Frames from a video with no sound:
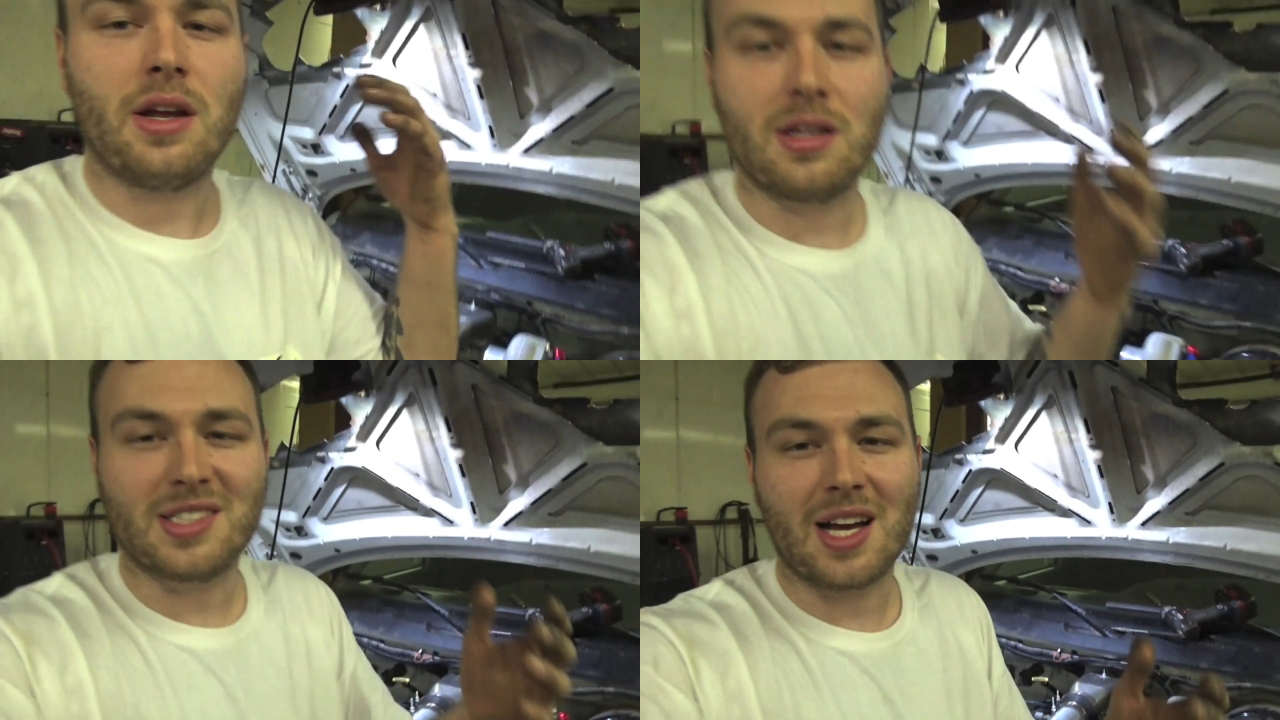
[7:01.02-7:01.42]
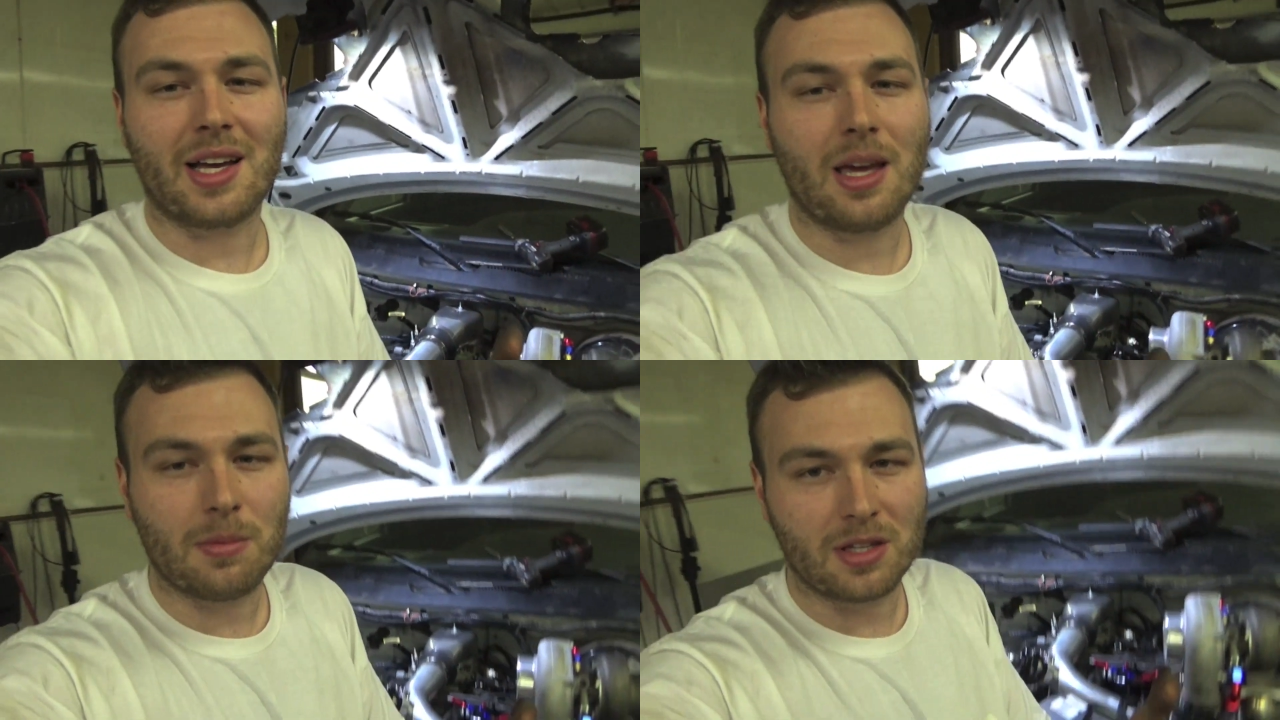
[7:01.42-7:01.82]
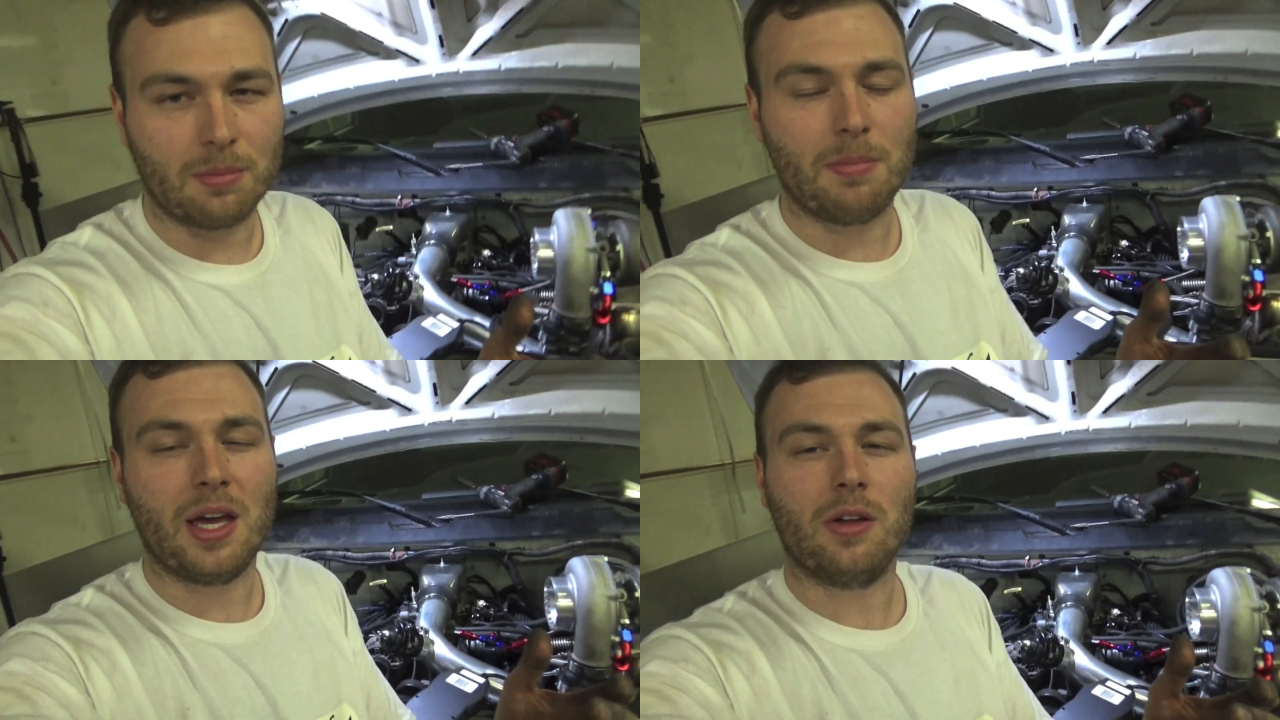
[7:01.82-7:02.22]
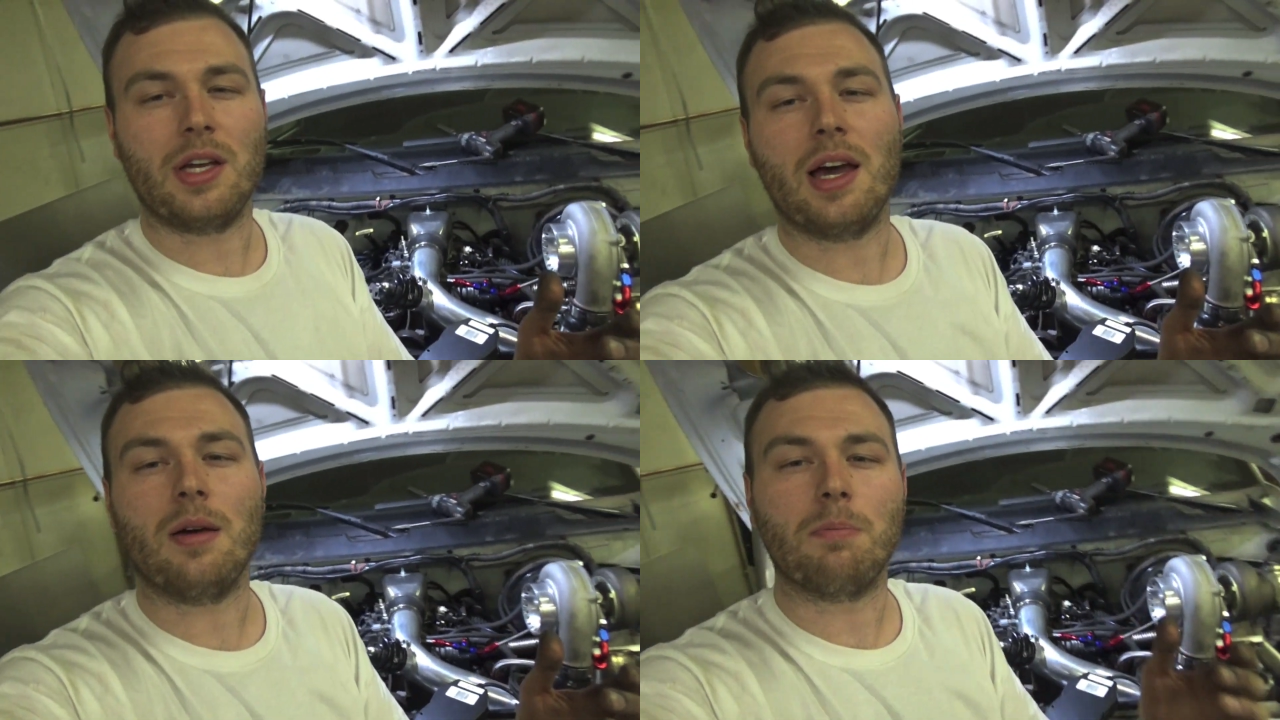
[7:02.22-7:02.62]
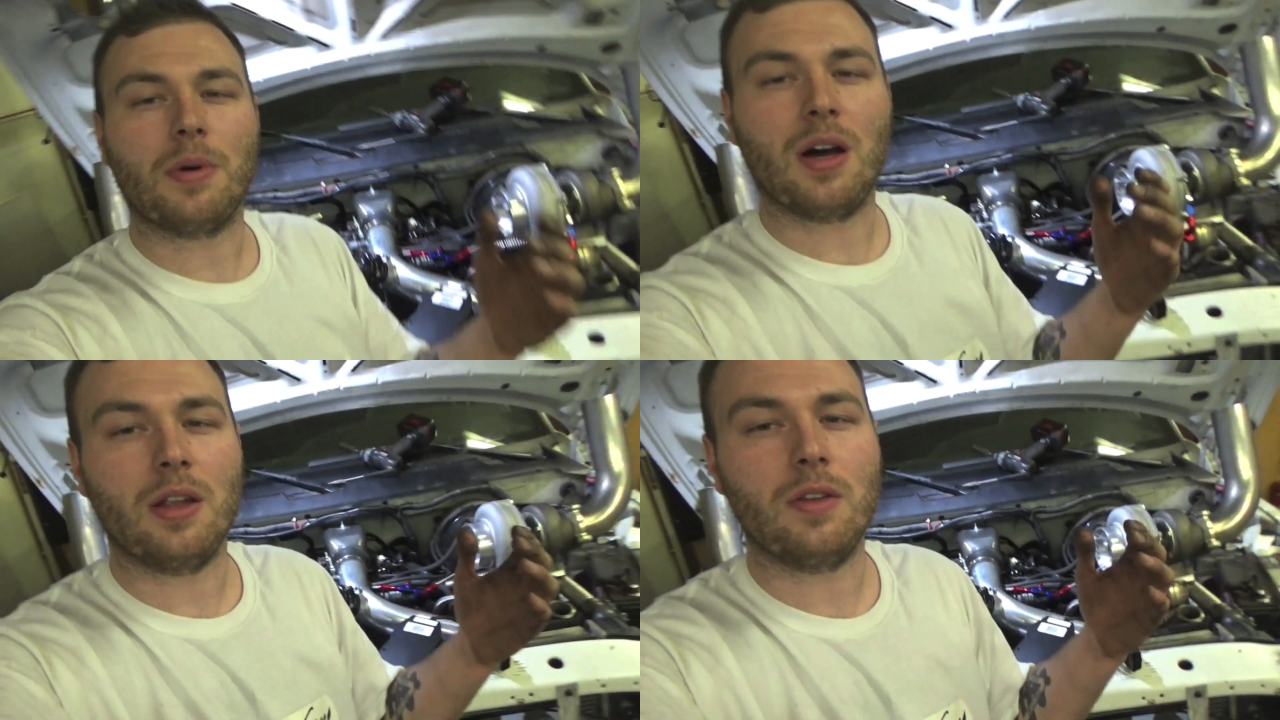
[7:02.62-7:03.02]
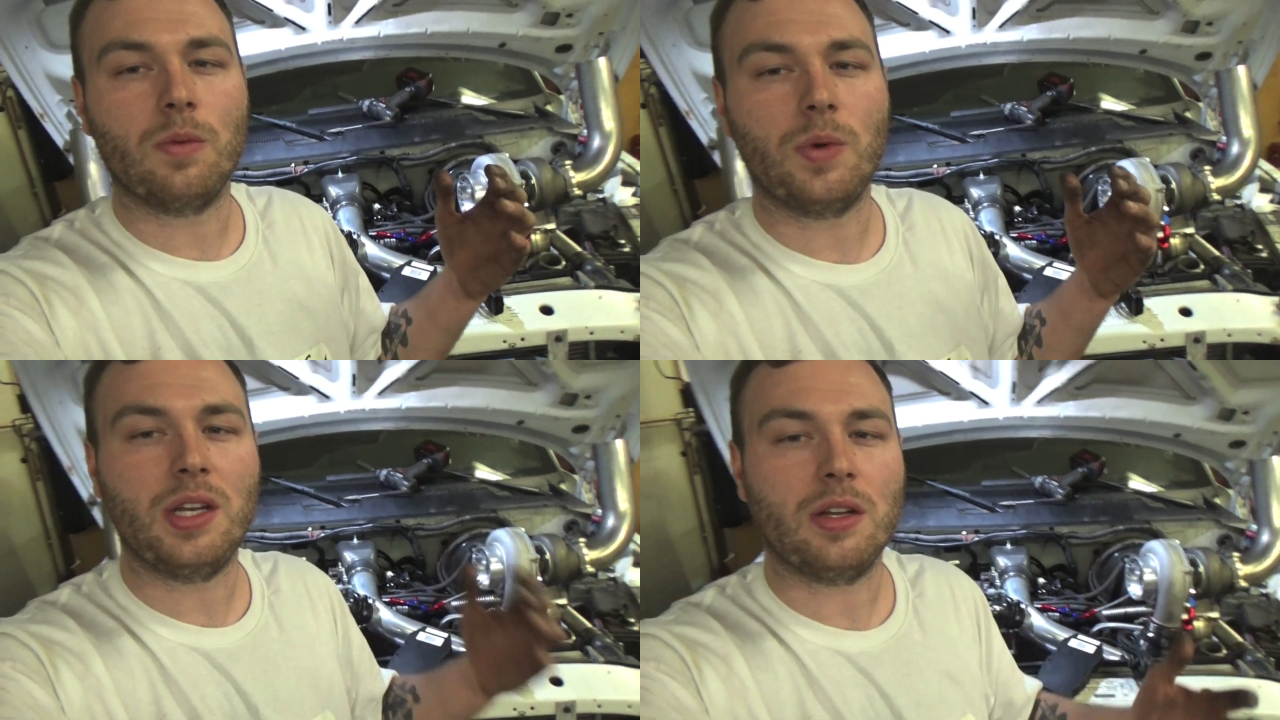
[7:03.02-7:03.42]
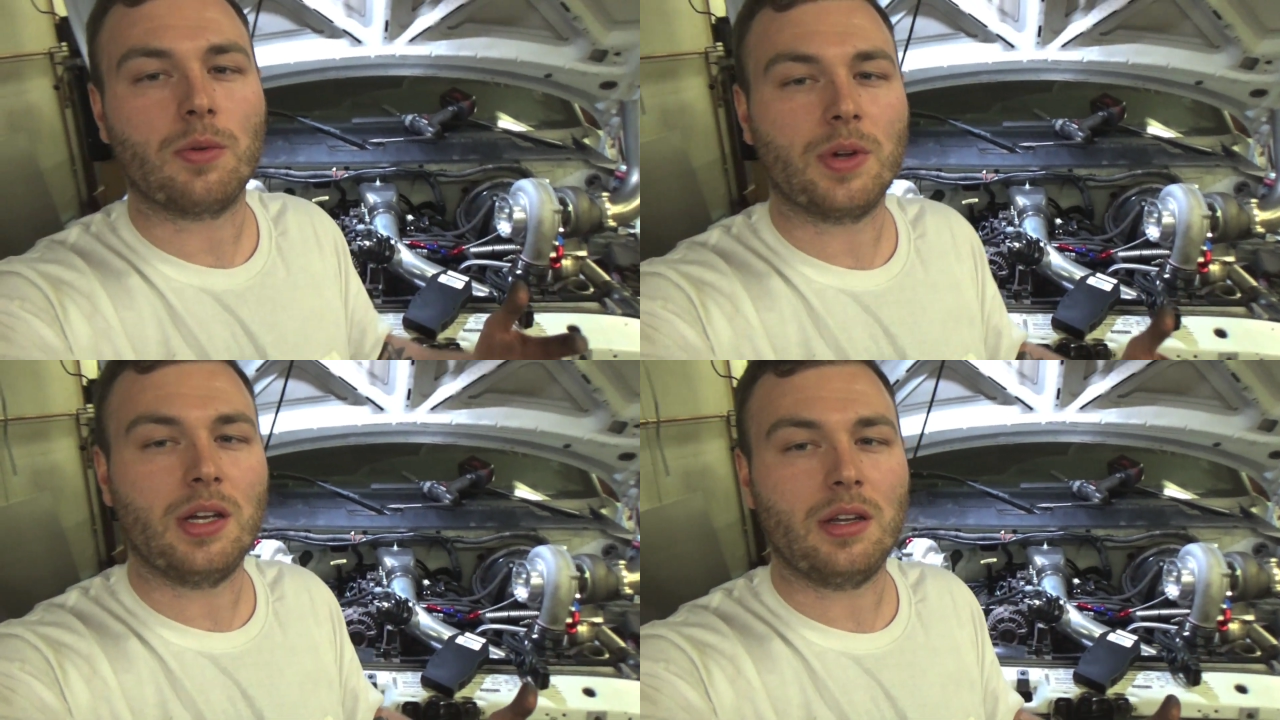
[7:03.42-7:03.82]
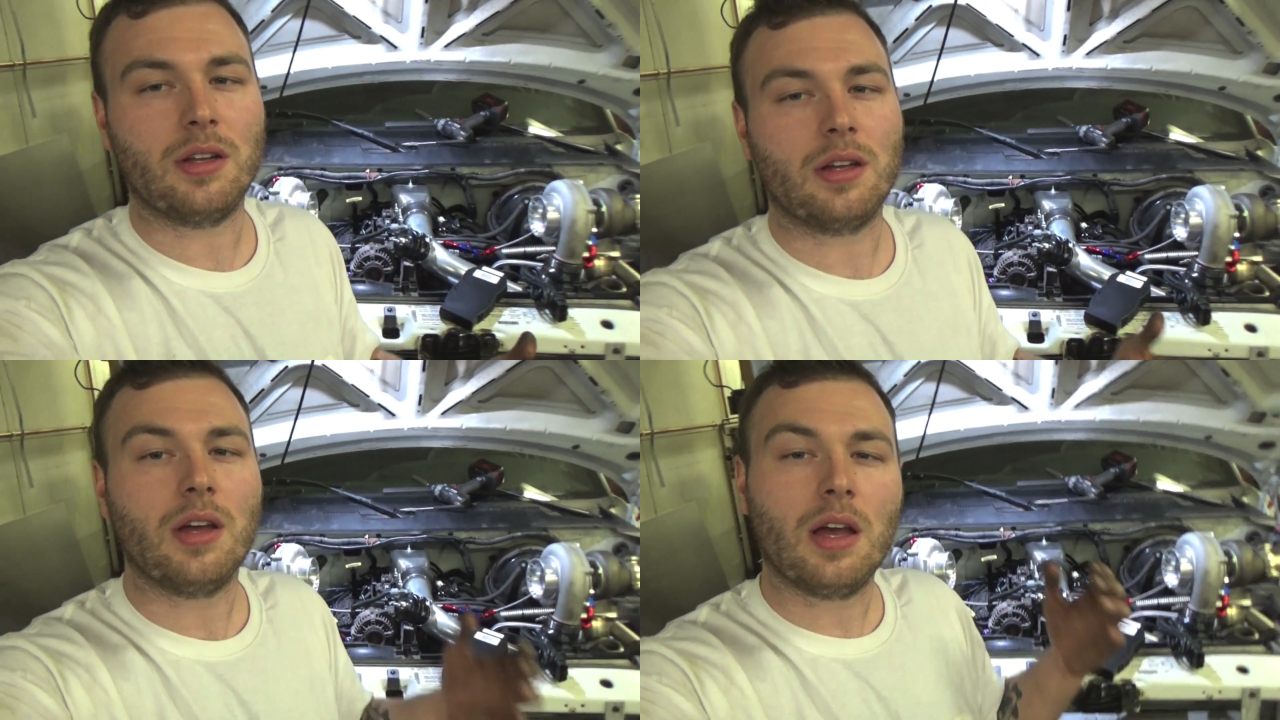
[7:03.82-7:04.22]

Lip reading: it has not came in the mail yet, but we need to read